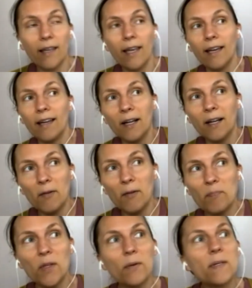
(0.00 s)
And
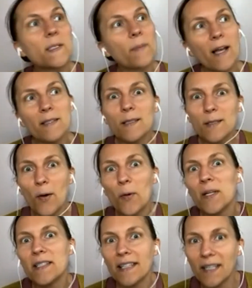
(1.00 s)
the response is
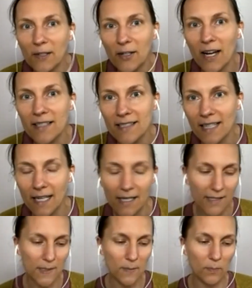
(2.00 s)
always interesting
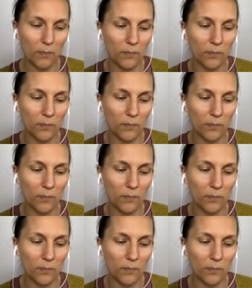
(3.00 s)
because,